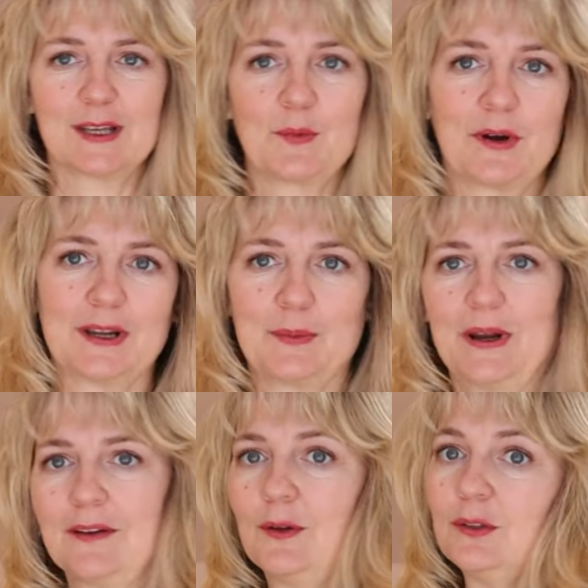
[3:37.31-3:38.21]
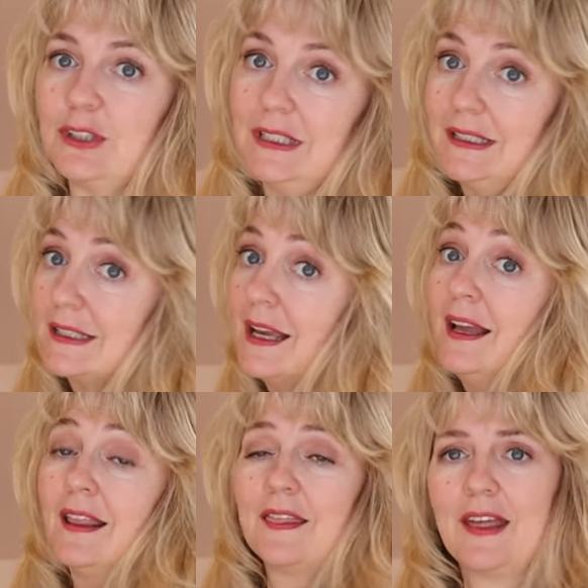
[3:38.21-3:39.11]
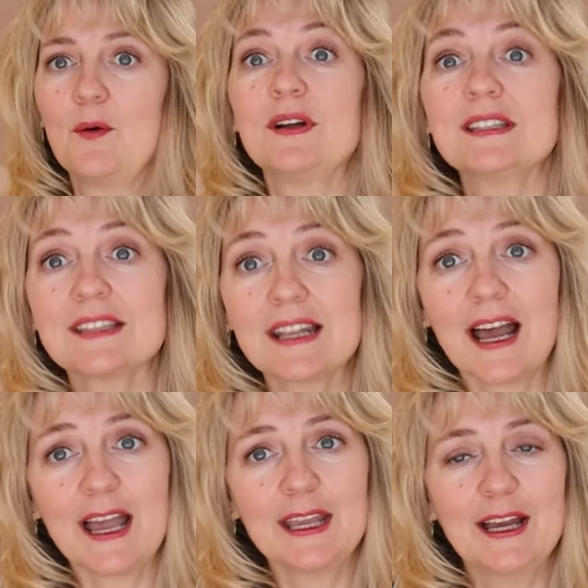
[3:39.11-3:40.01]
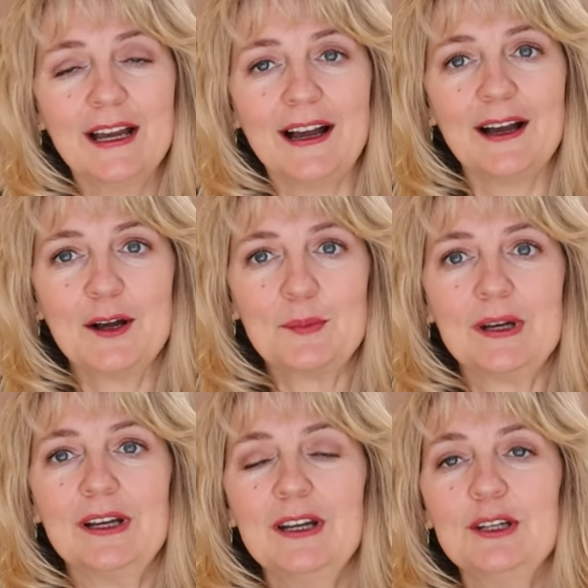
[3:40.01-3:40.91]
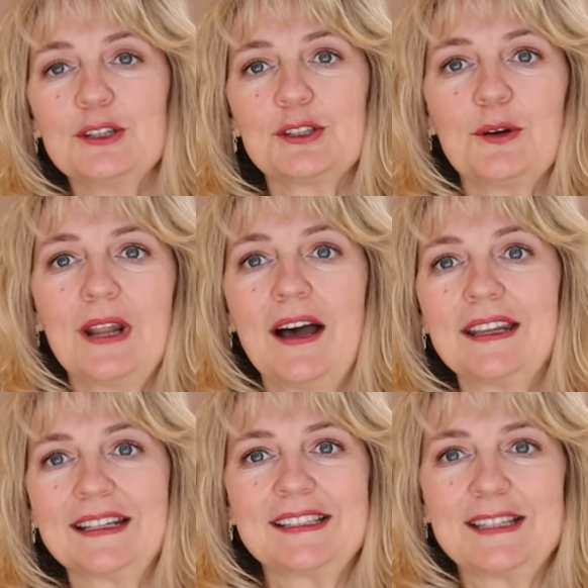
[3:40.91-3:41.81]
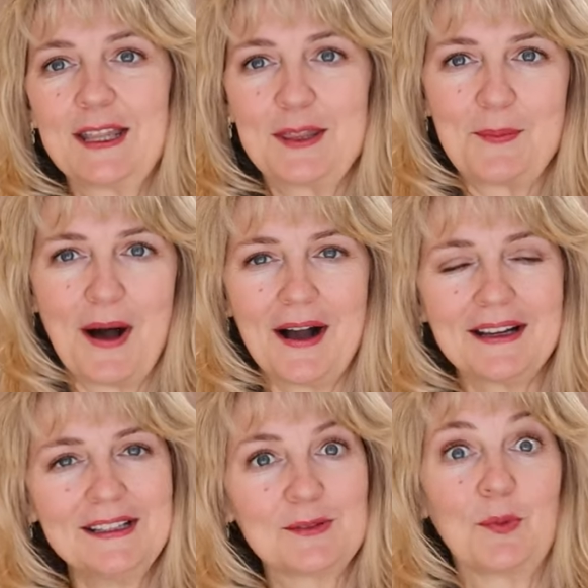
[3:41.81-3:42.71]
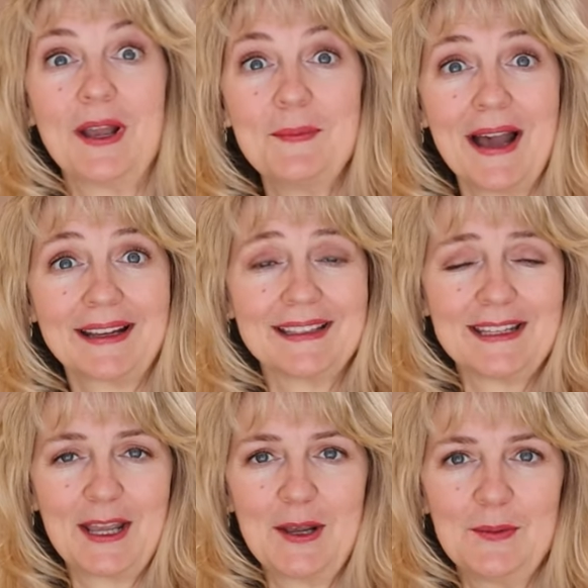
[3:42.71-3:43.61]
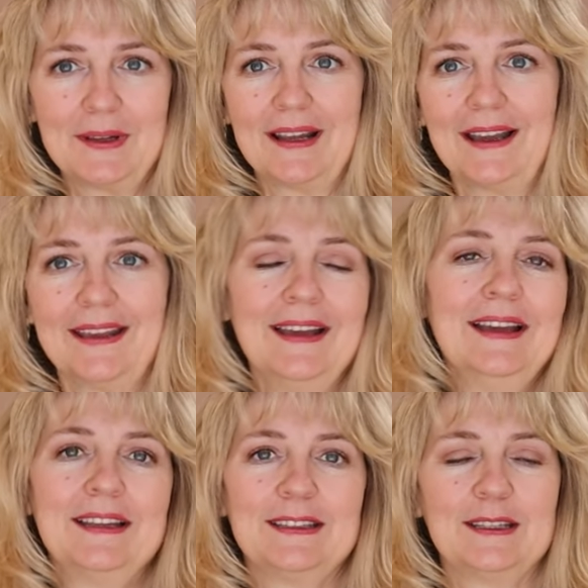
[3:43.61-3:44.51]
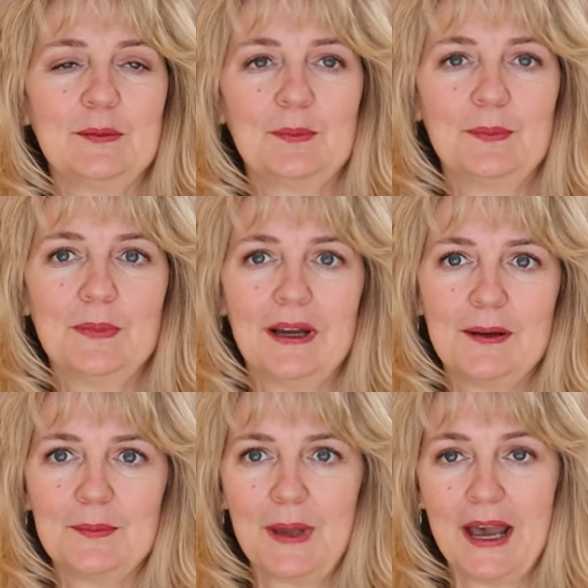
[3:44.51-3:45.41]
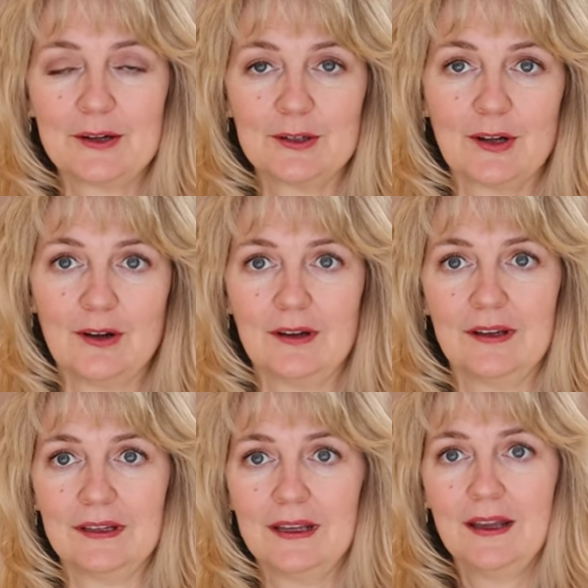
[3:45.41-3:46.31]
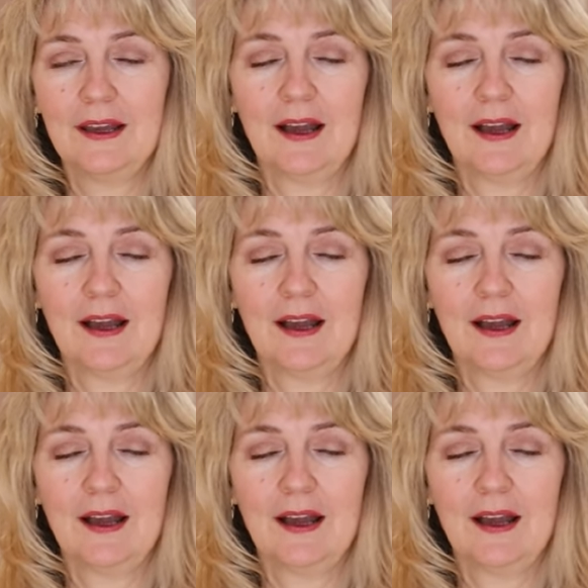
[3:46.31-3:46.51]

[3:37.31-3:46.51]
I'm wearing a pair of old jeans, the ones that I um, showed how to extend the pockets way back in the day when I did a, a pattern on